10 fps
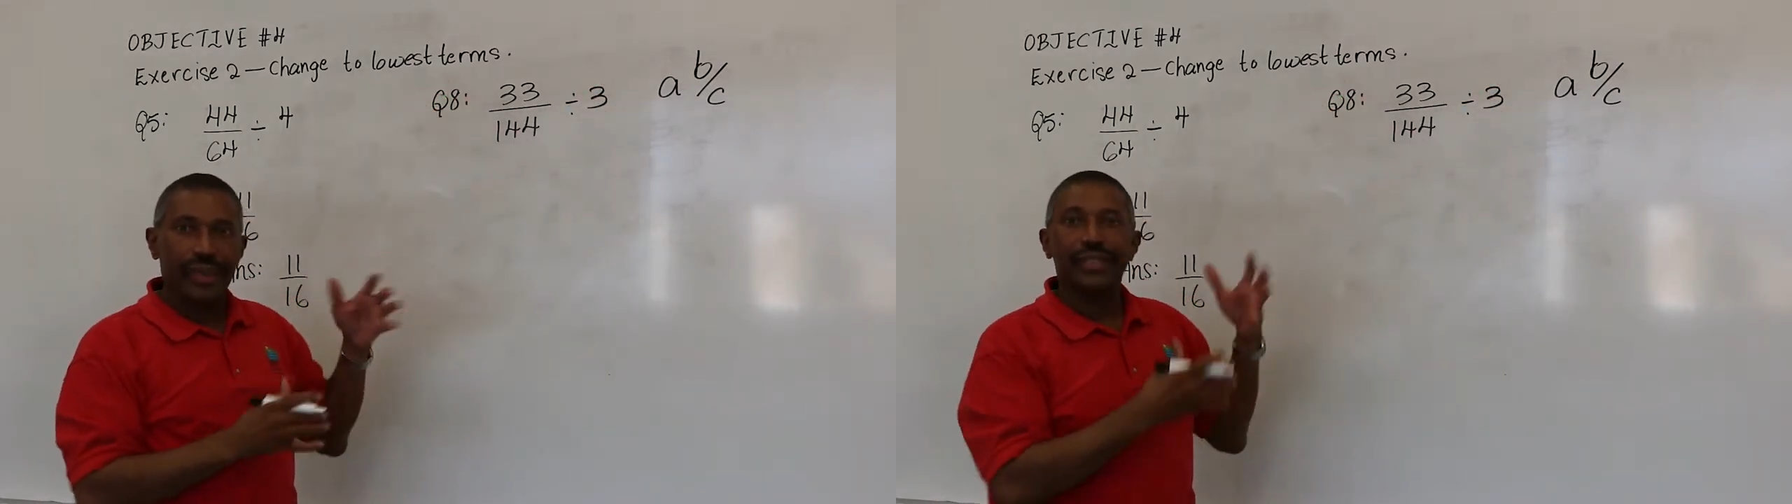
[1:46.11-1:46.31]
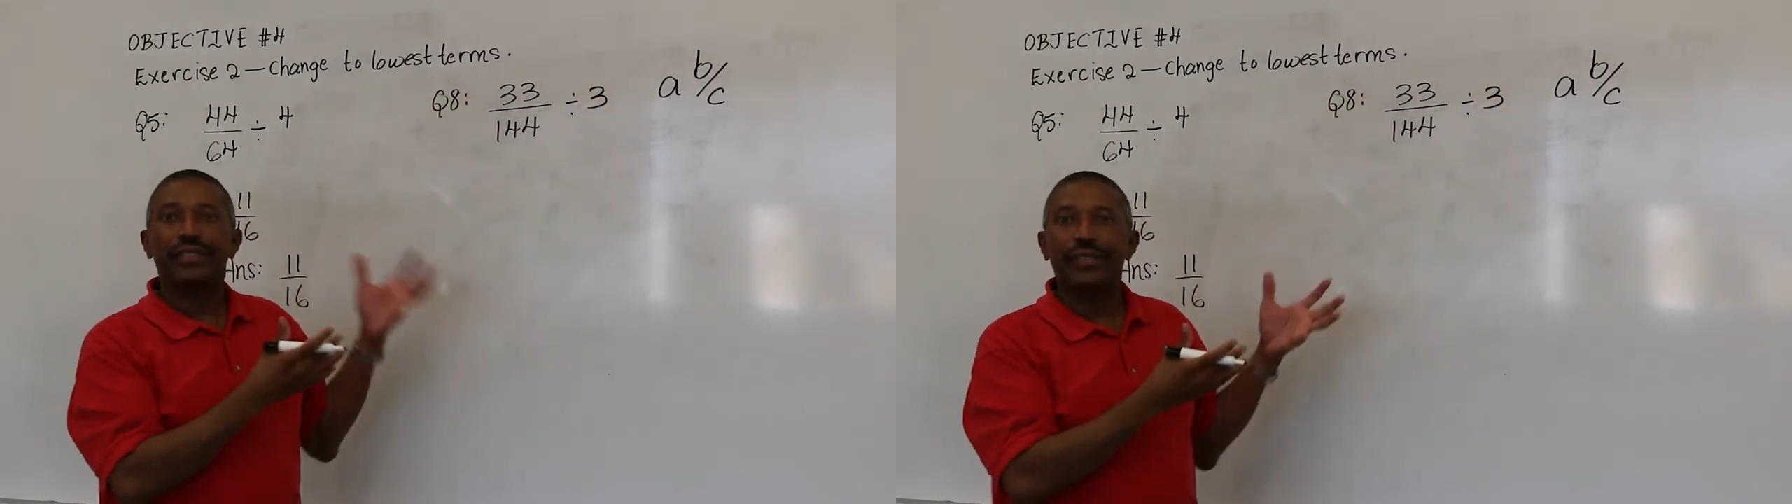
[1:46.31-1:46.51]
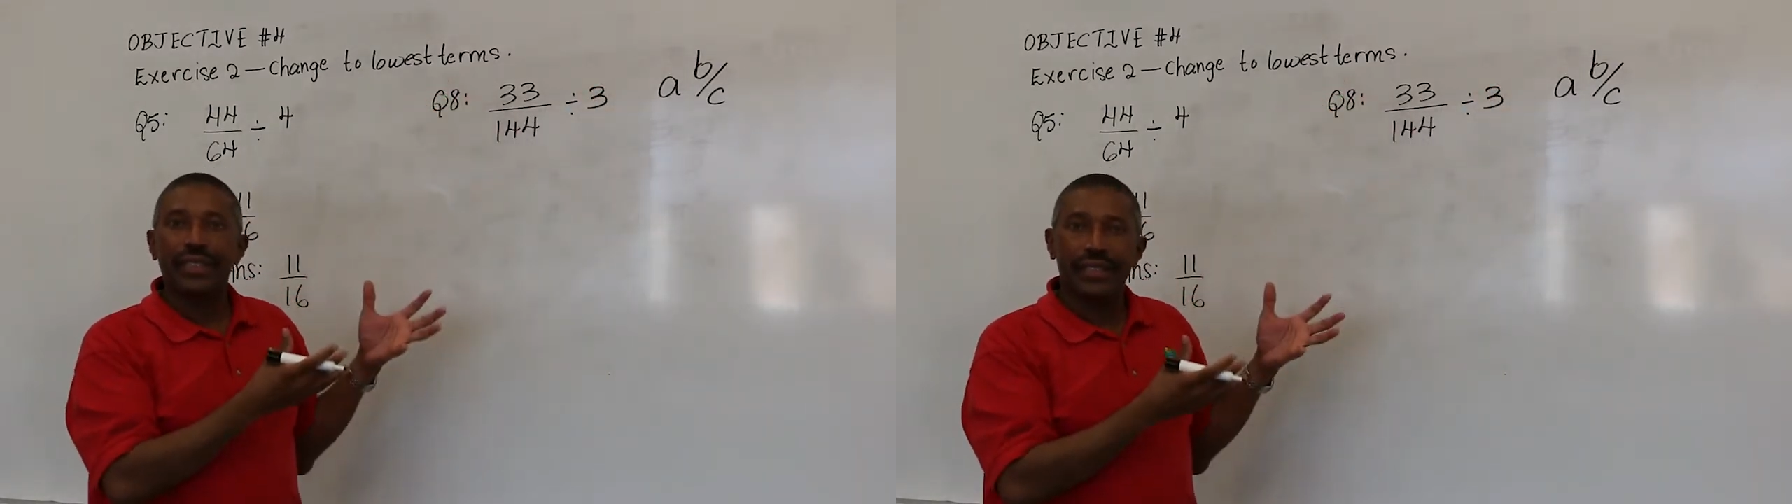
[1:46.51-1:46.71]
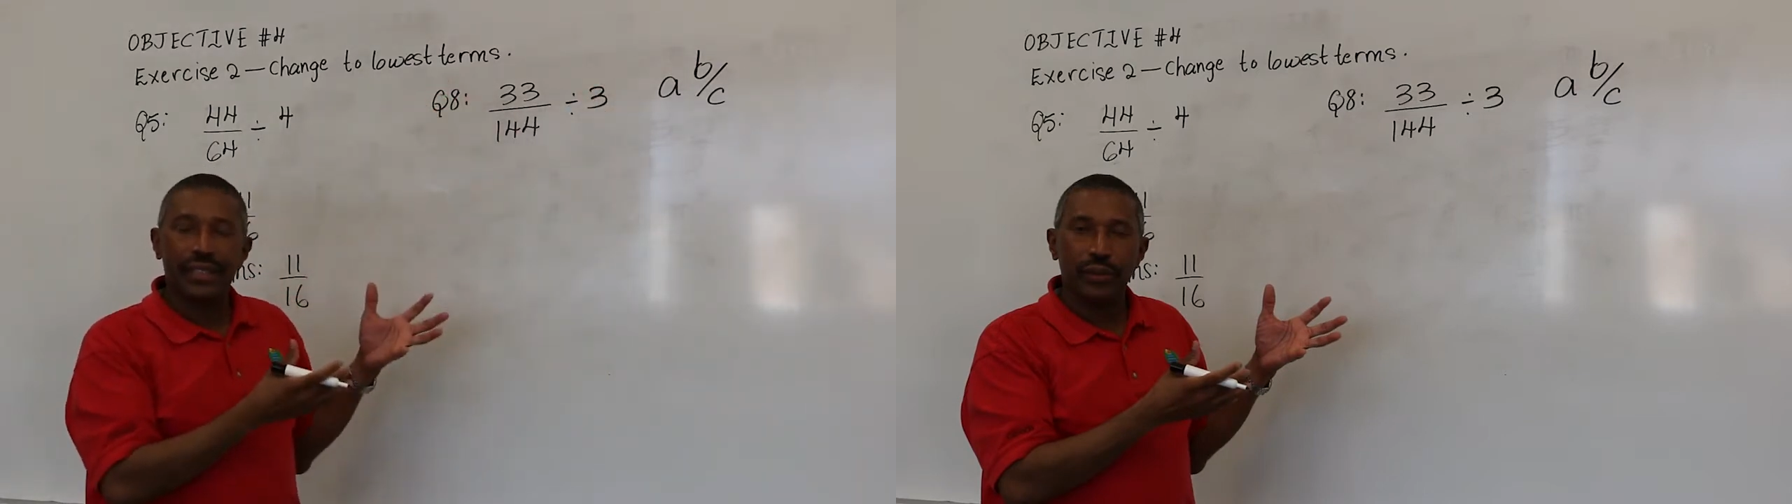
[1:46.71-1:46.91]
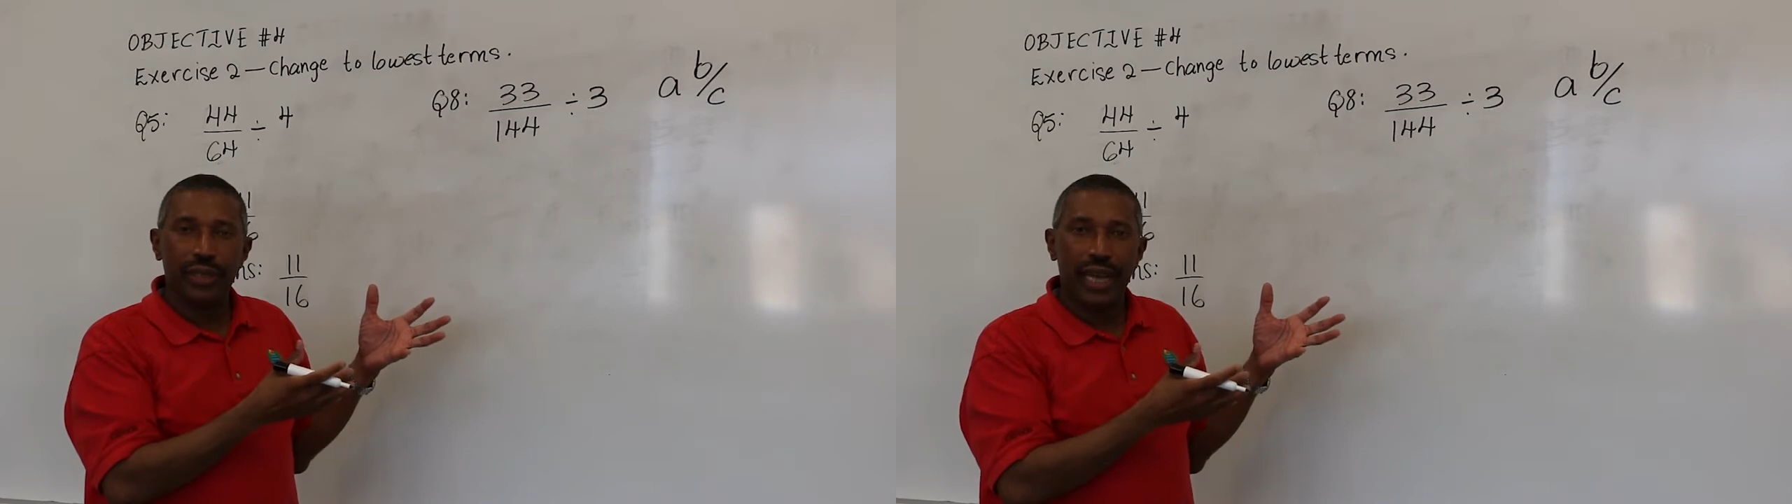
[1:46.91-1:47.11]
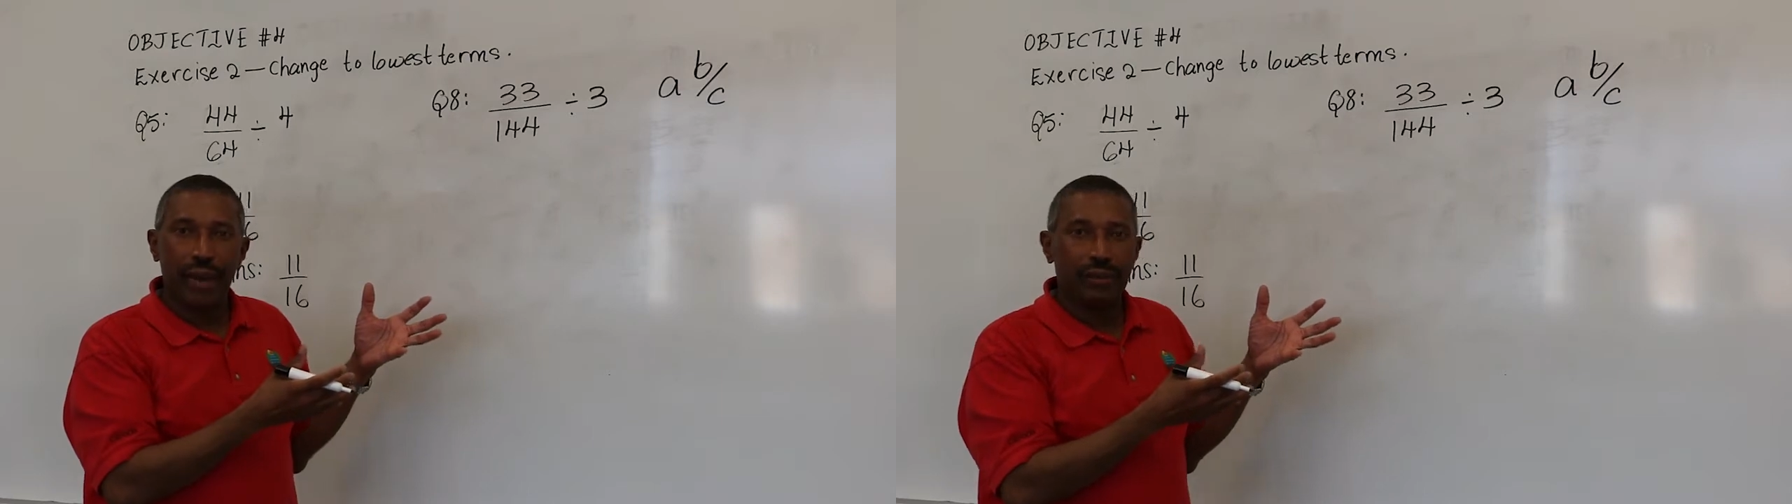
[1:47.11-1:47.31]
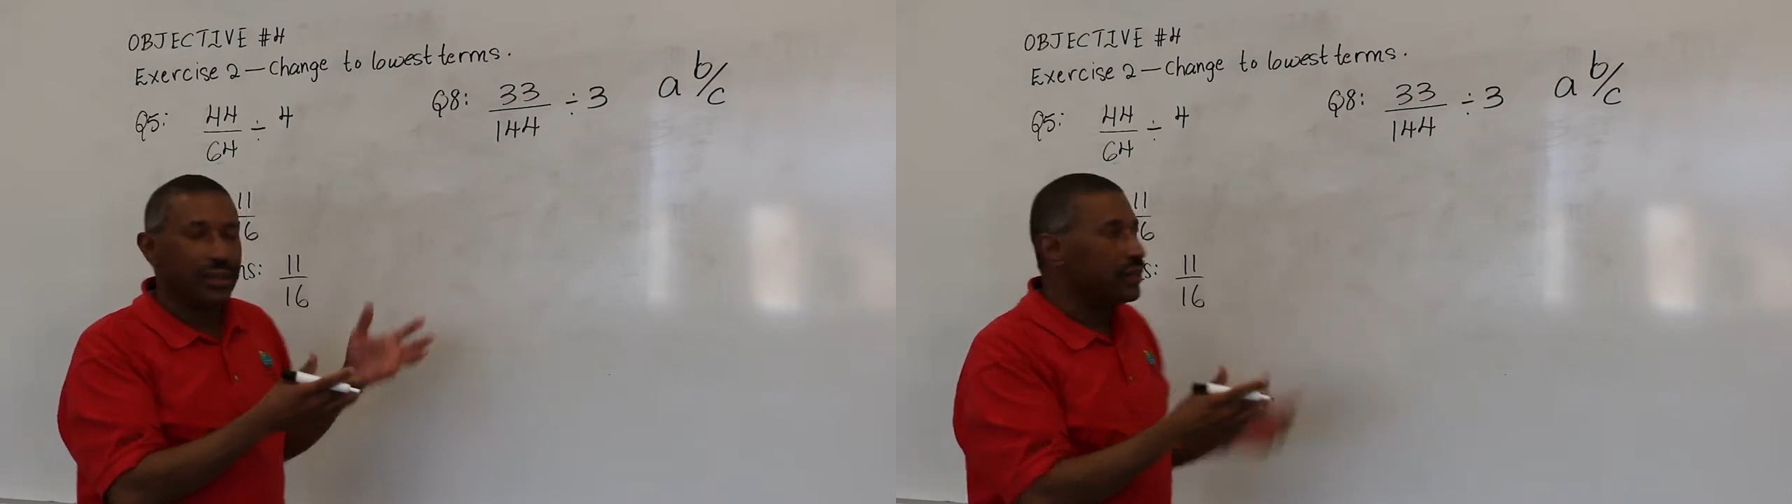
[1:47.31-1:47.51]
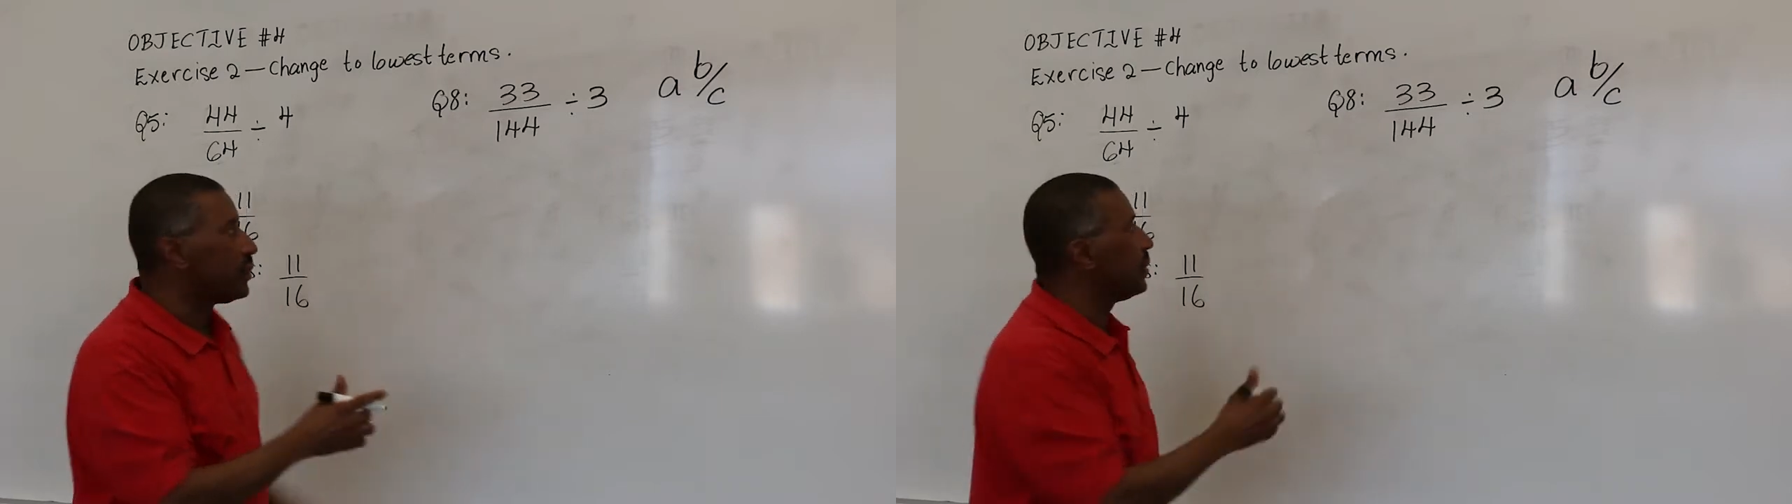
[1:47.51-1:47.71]
by 3 and see what
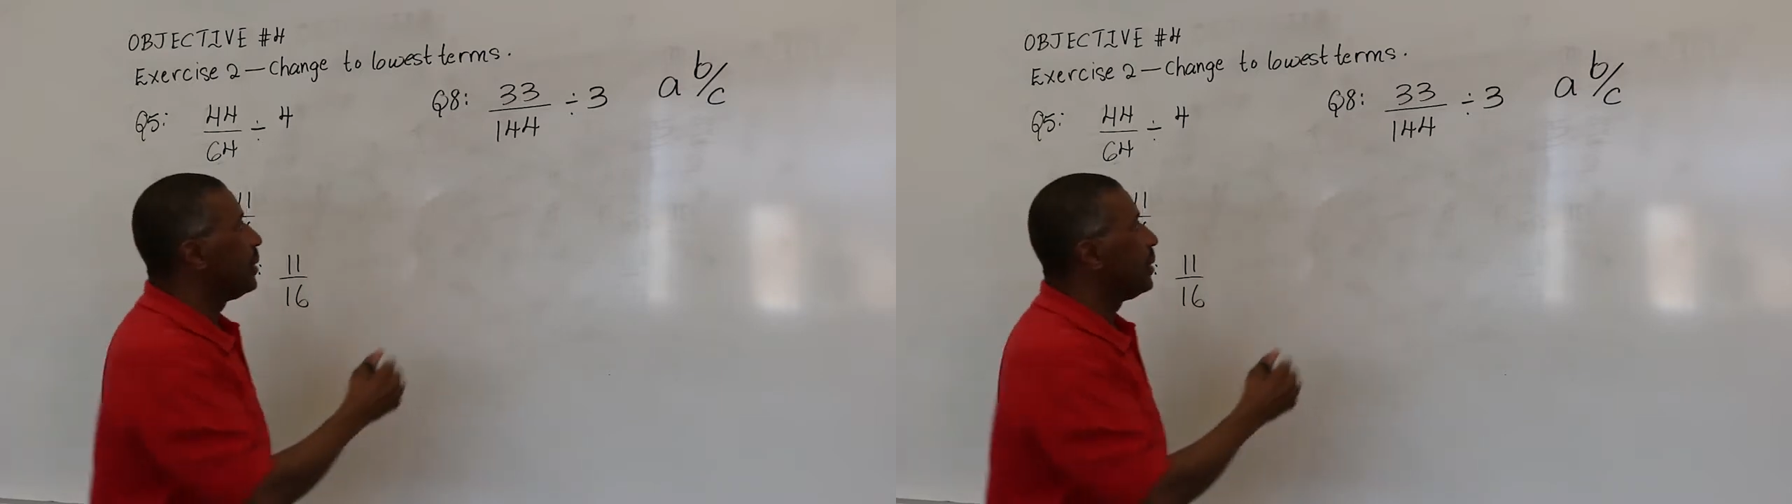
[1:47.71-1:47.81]
happens.